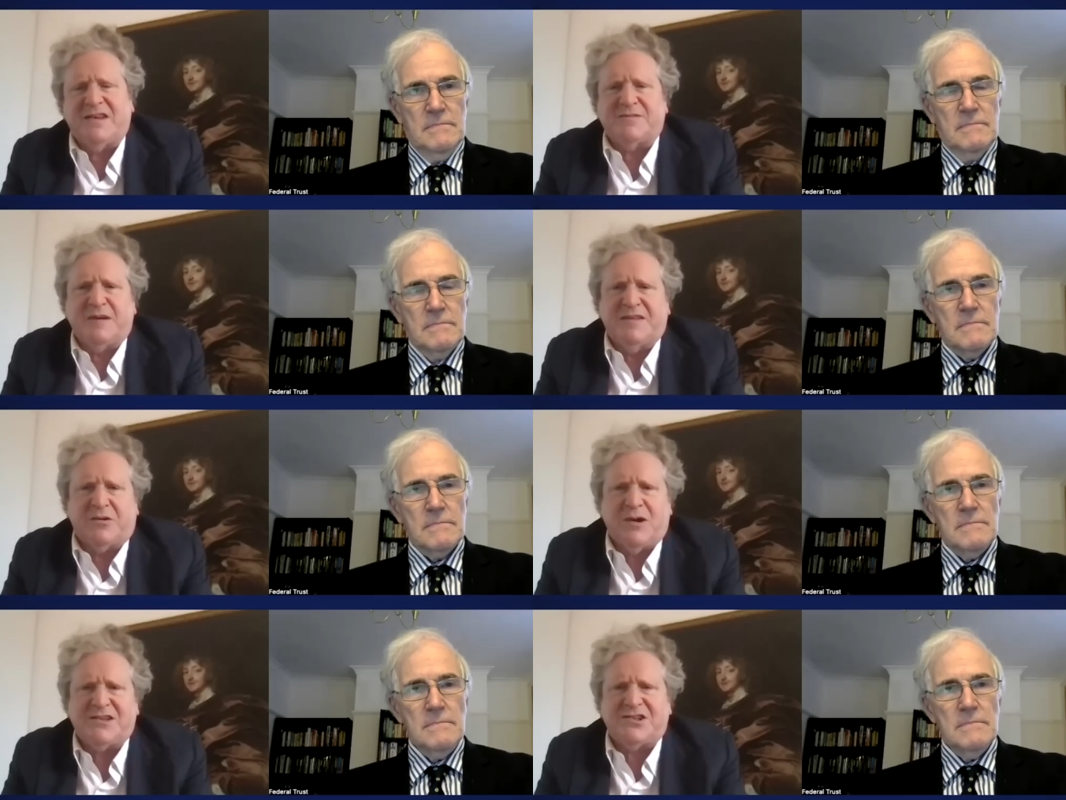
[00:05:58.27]
Speaker 1: There's been the
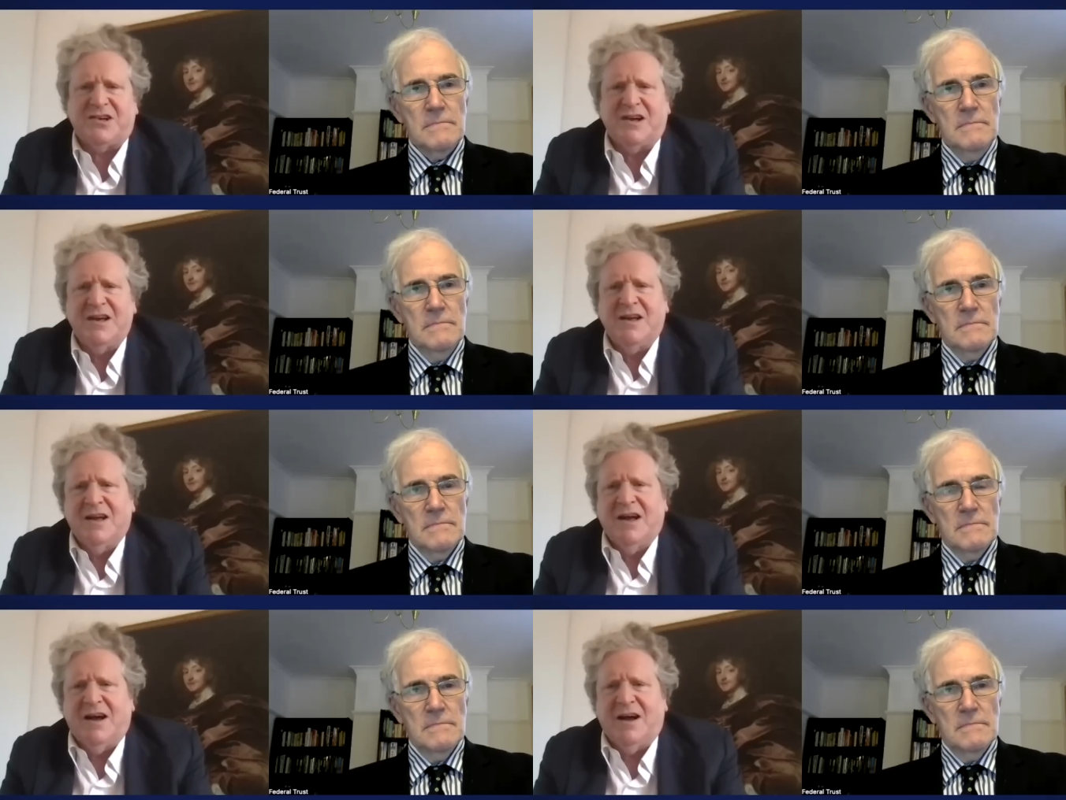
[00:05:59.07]
question
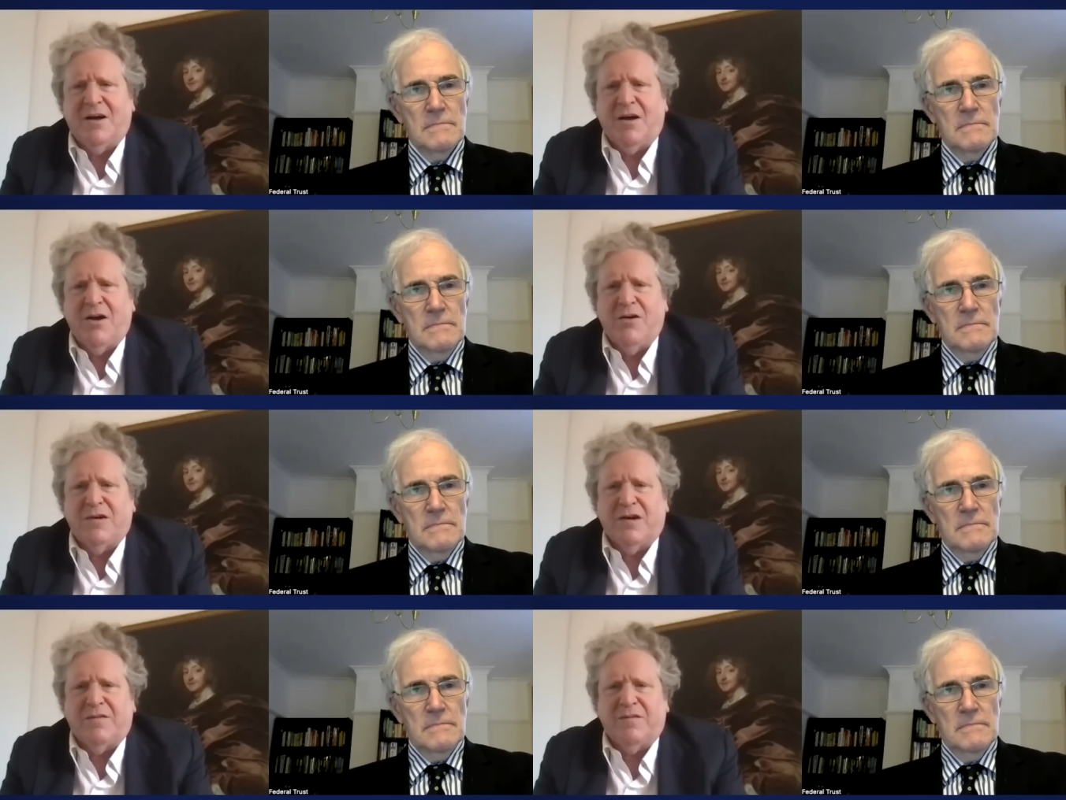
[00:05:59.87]
uh,
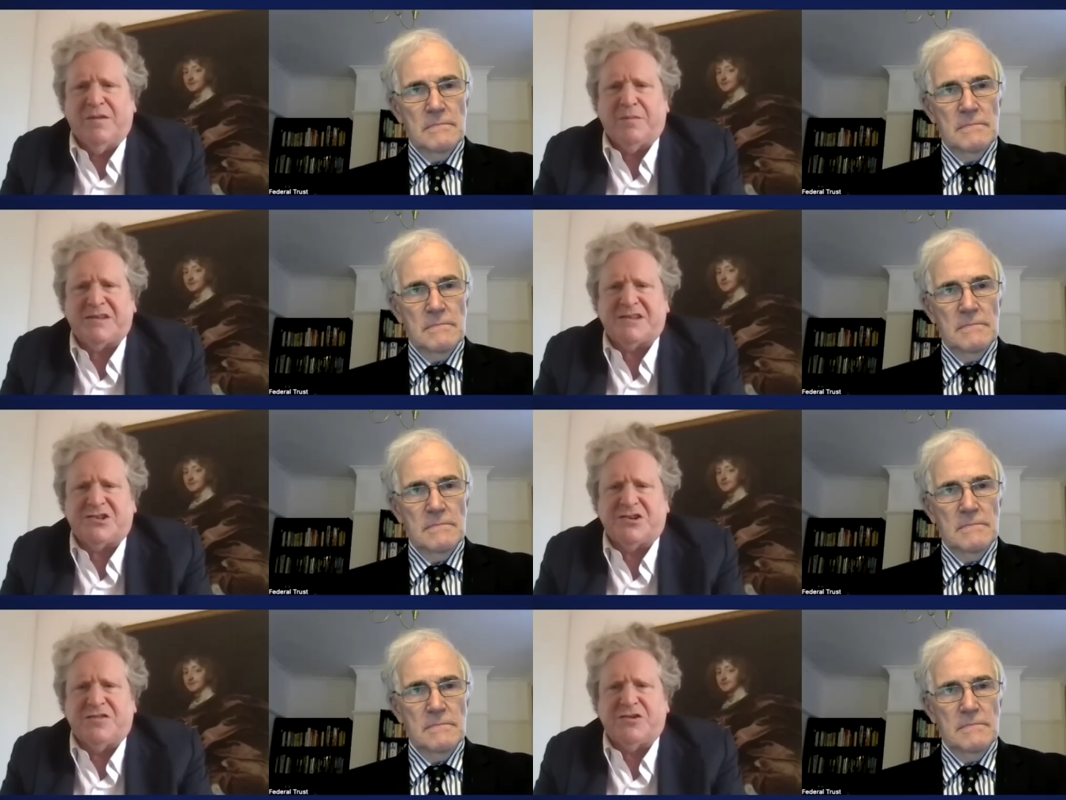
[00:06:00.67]
over the
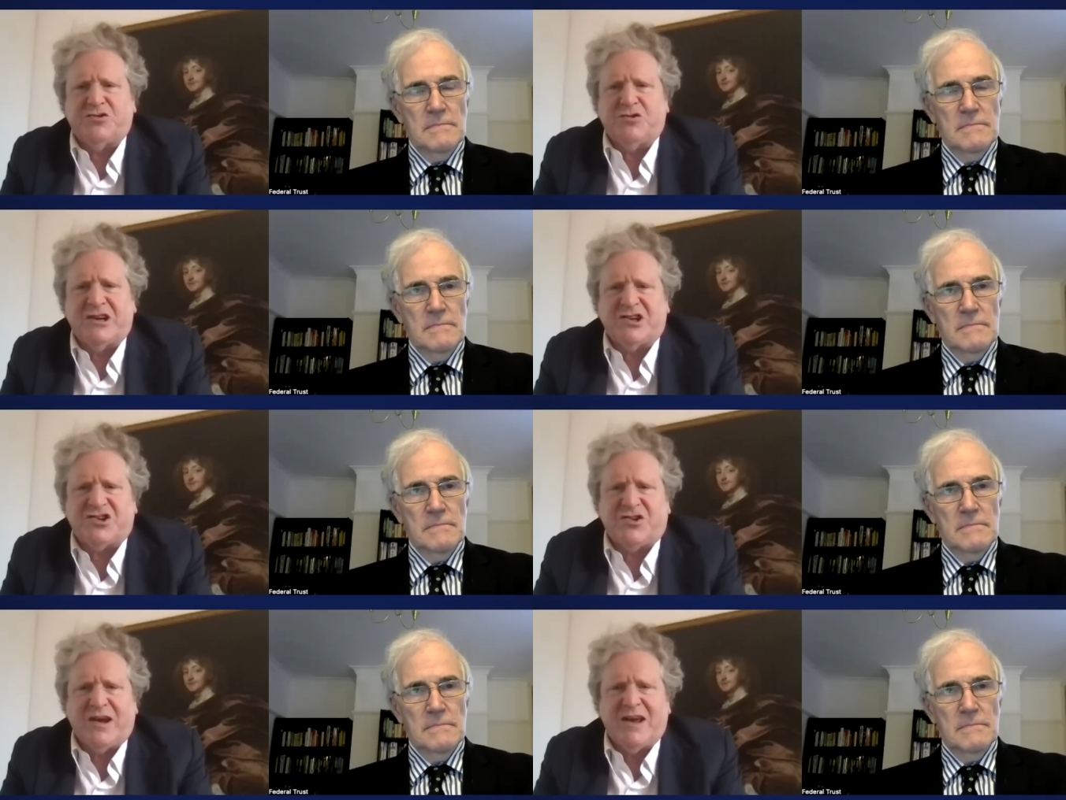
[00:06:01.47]
position of the
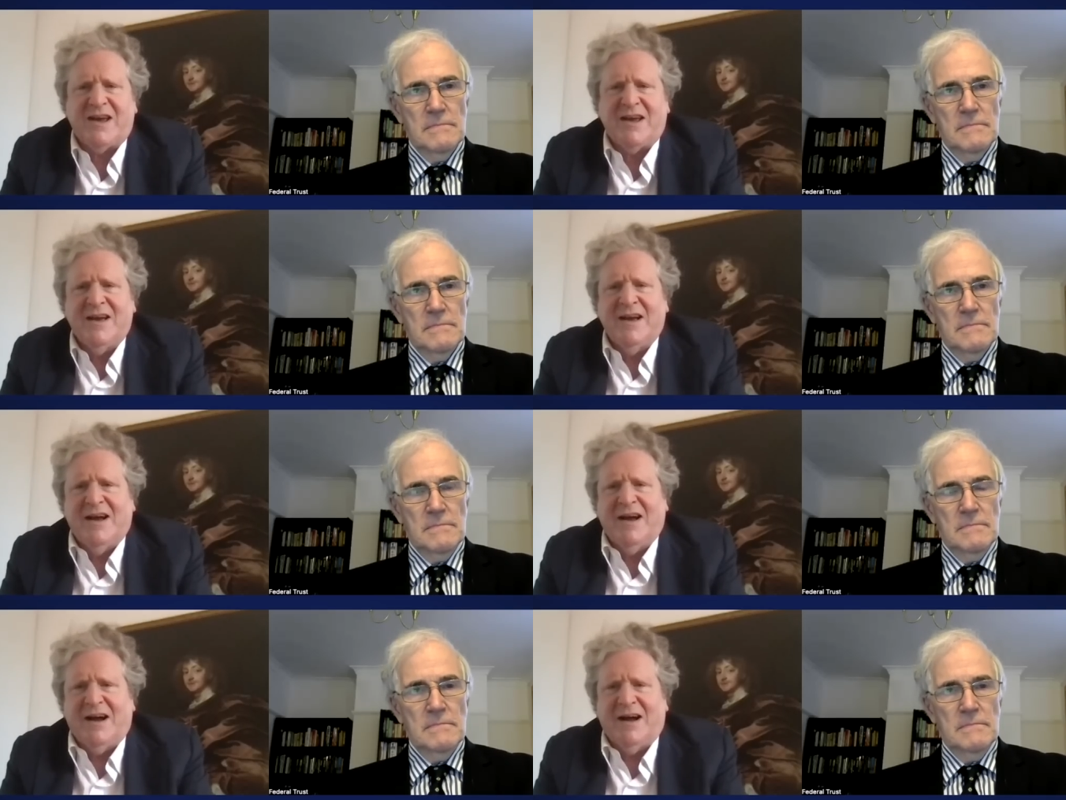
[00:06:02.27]
judiciary,
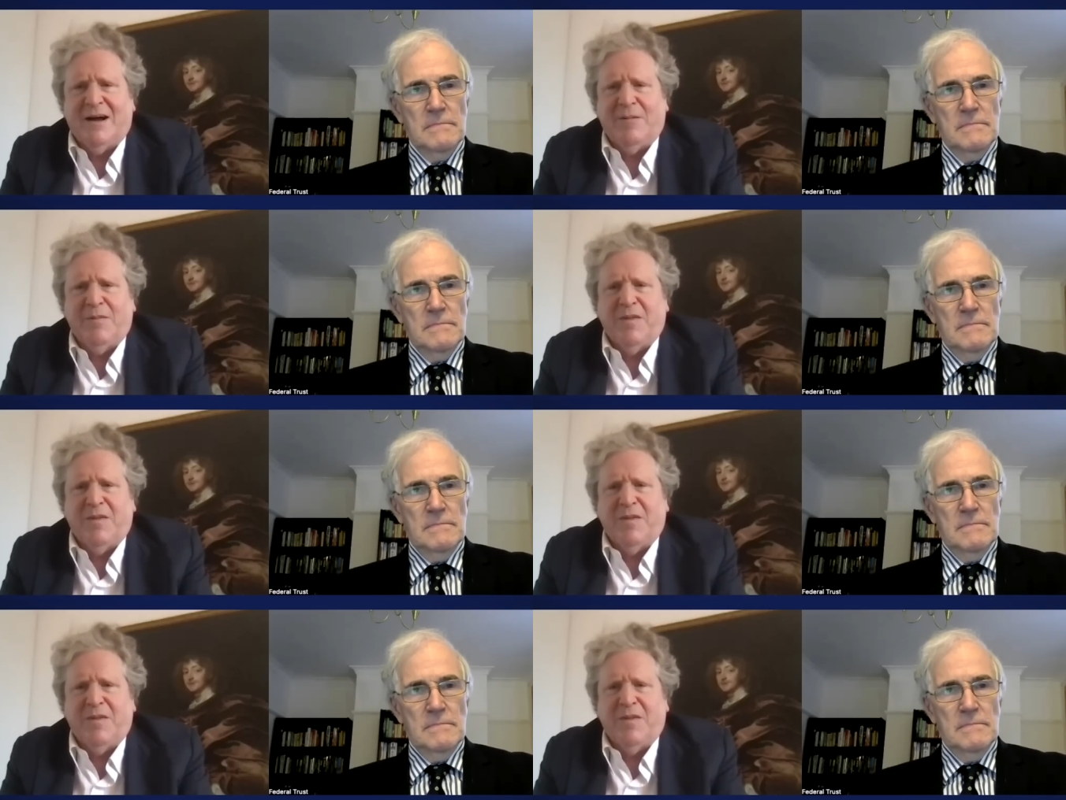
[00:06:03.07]
um,